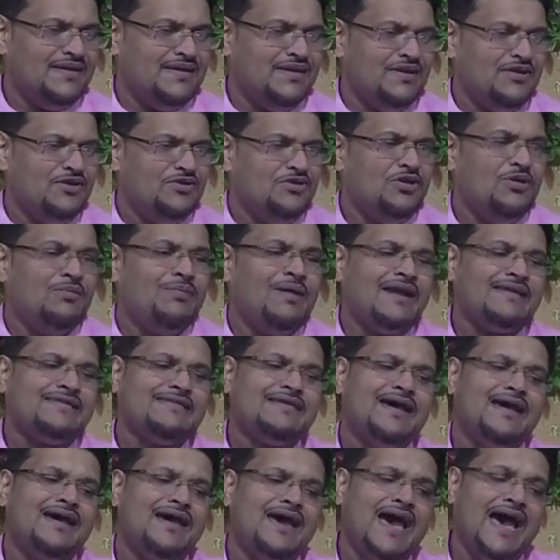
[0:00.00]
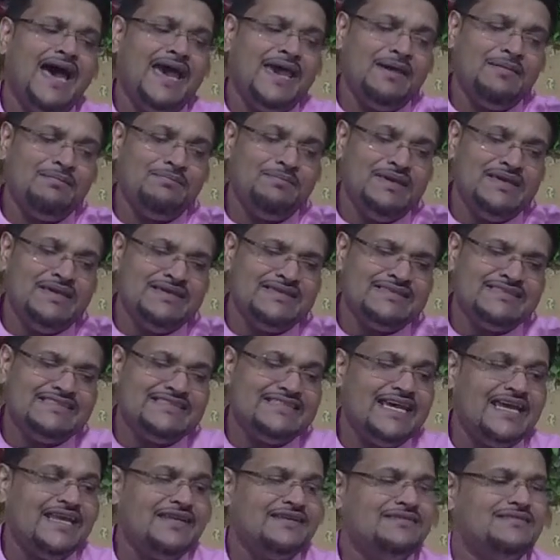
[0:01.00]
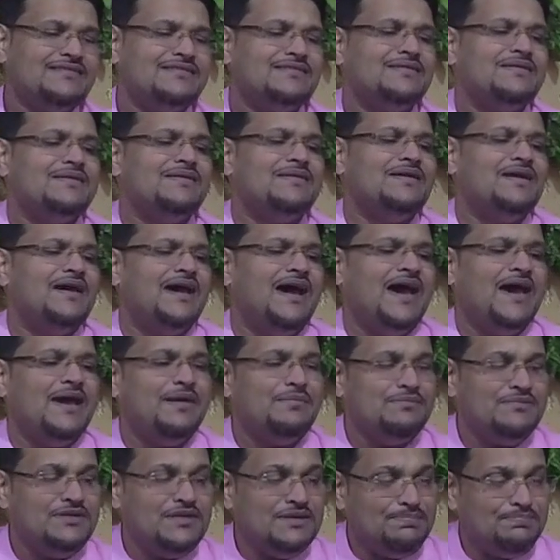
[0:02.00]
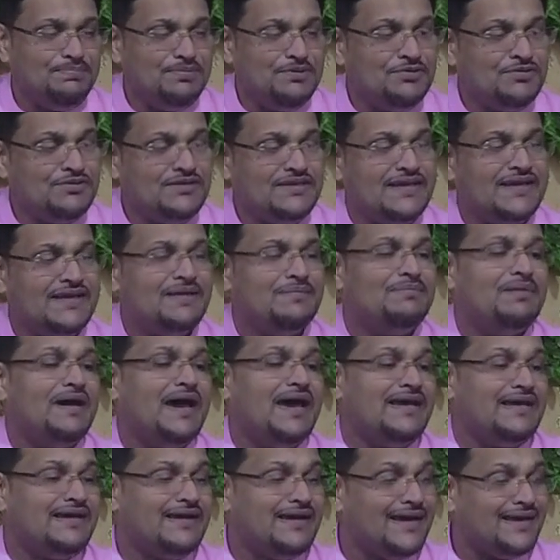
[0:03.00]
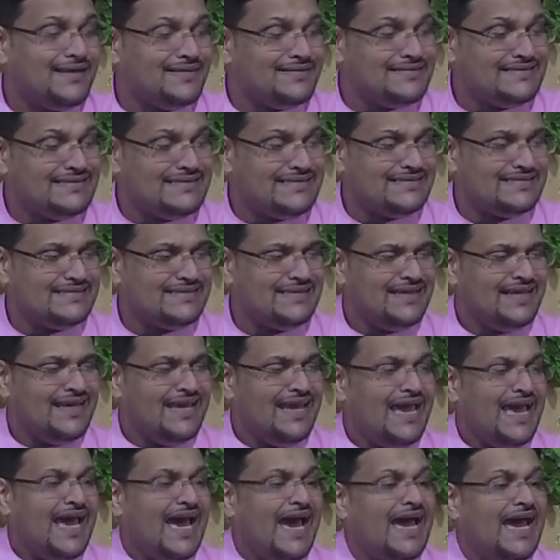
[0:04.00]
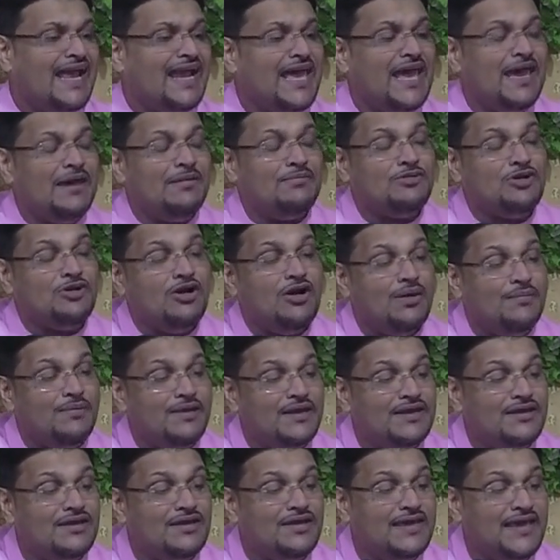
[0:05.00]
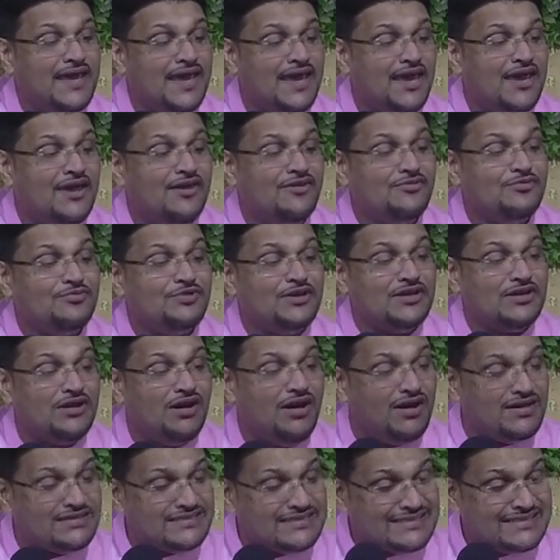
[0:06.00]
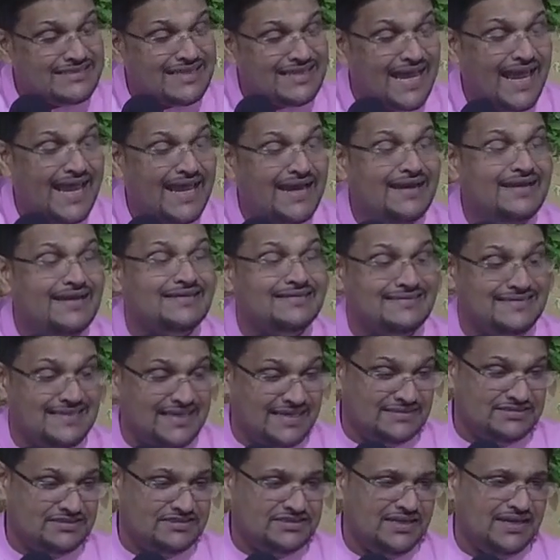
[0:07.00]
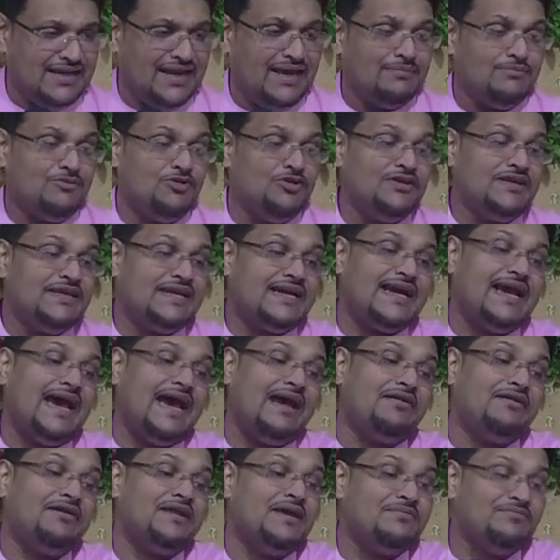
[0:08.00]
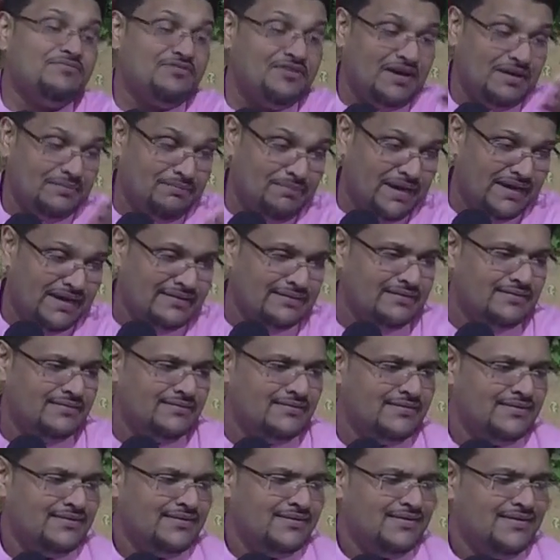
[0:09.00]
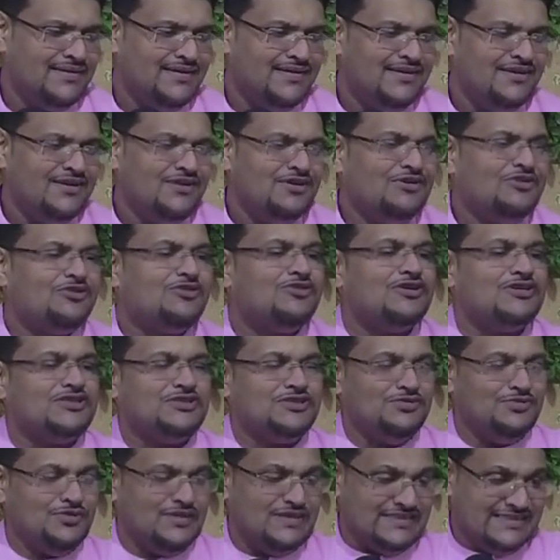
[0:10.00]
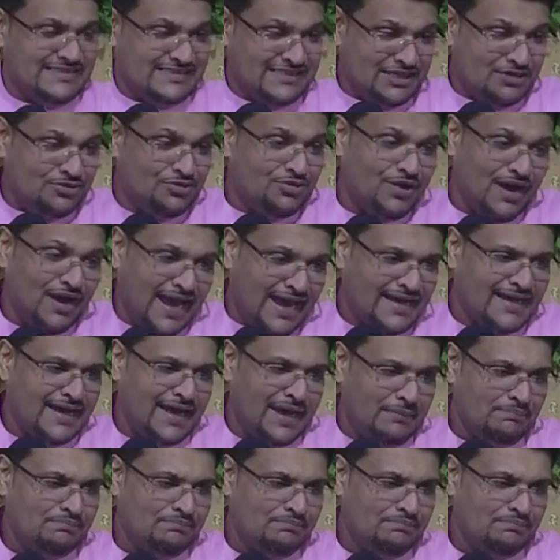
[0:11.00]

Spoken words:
No matter I am being sent, I am deputed by Kans, and I am coming here with hostile intention. I am going to carry them for a battle. Krishna will see who I am.